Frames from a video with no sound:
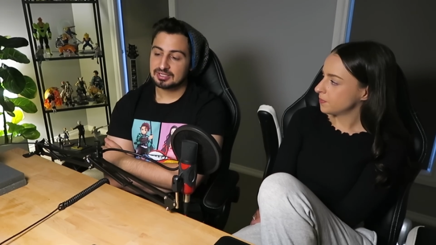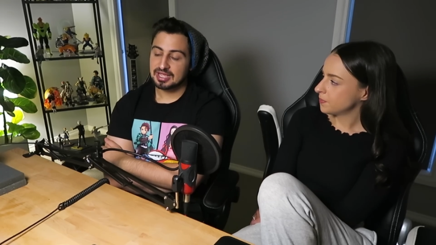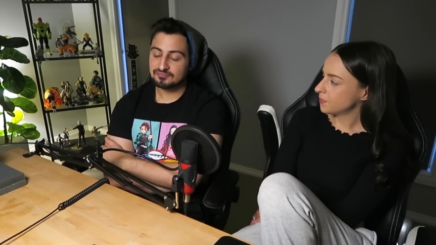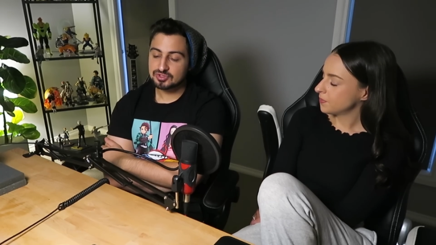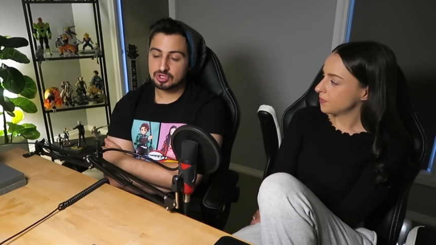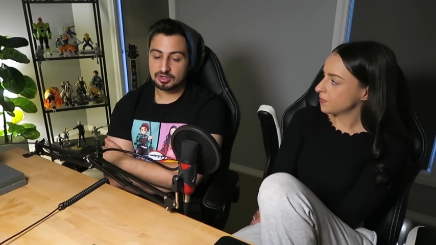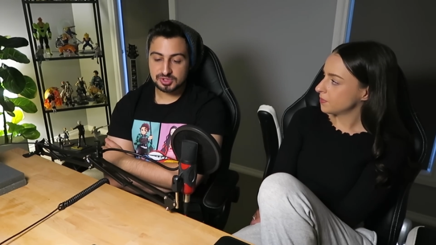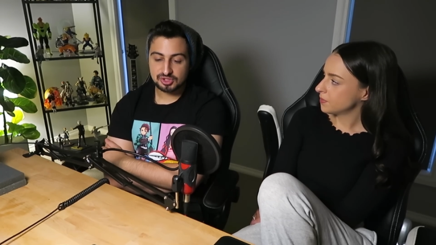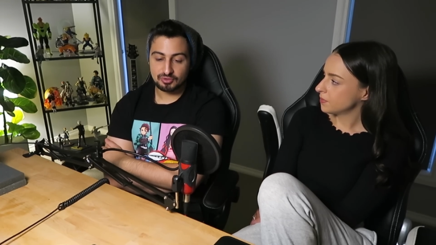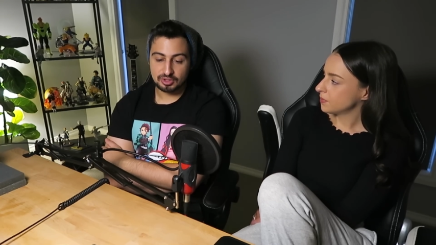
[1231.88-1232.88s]
Speaker 1: Every time
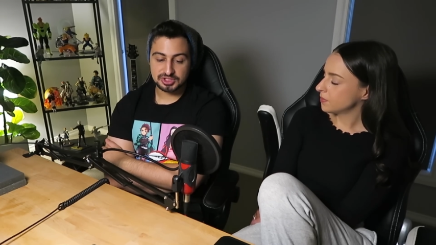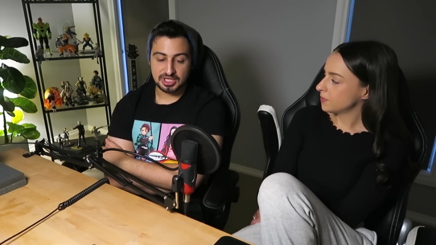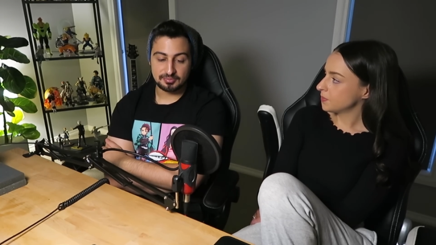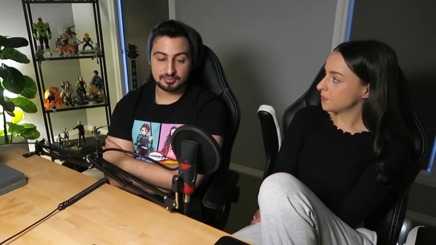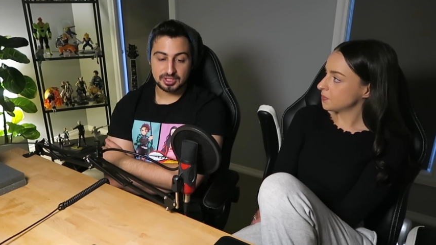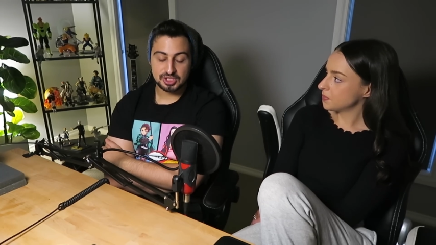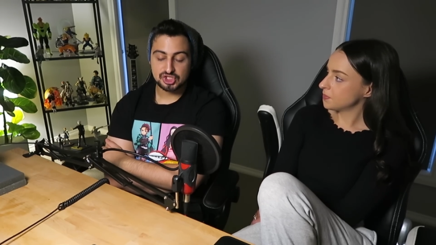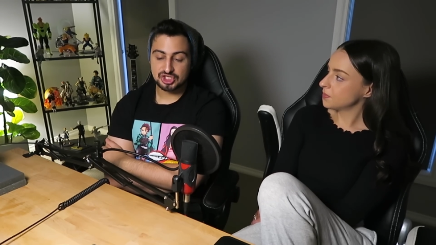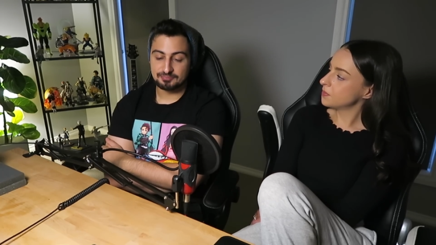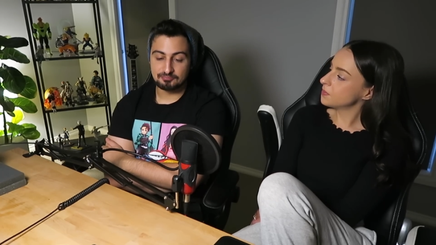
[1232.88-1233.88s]
she rocks up,
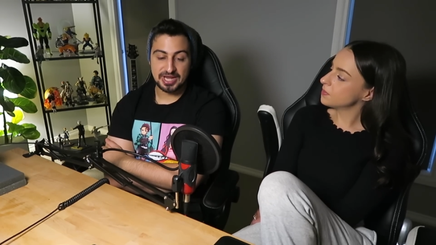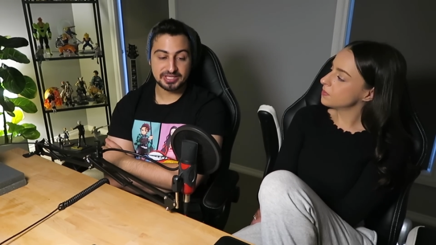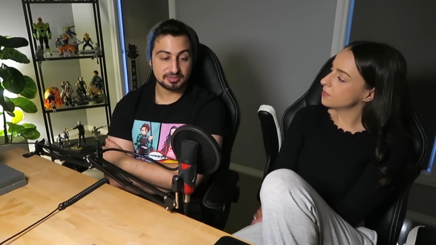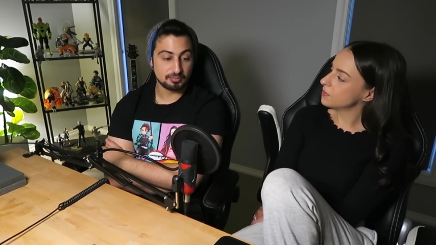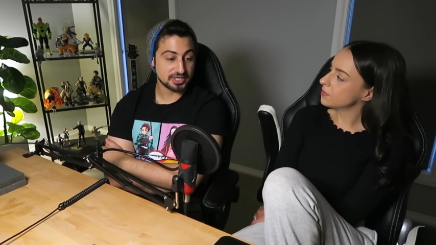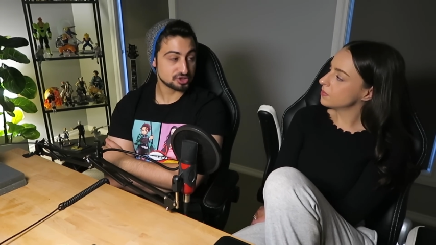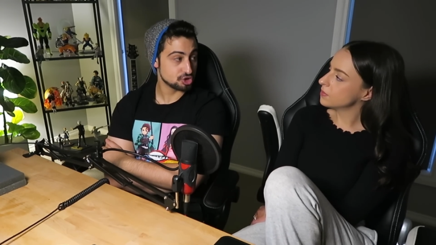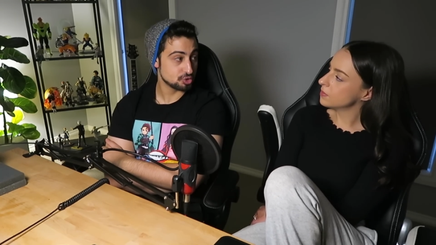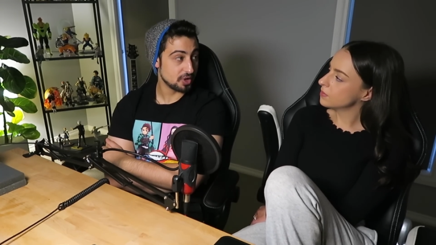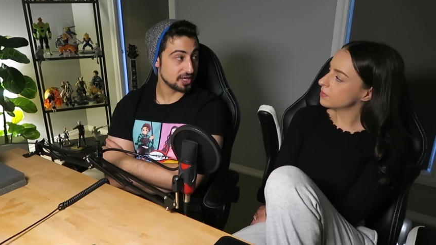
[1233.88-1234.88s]
she barely breaks a
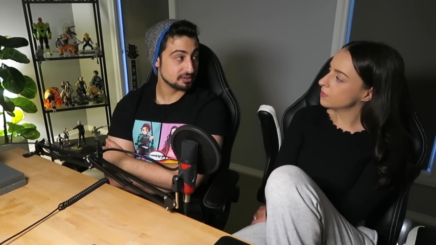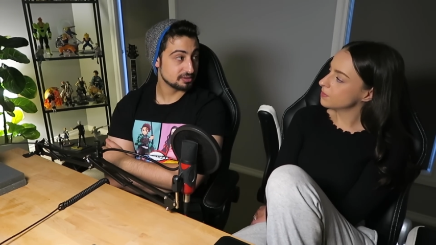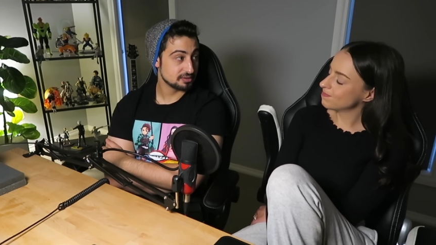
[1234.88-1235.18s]
sweat.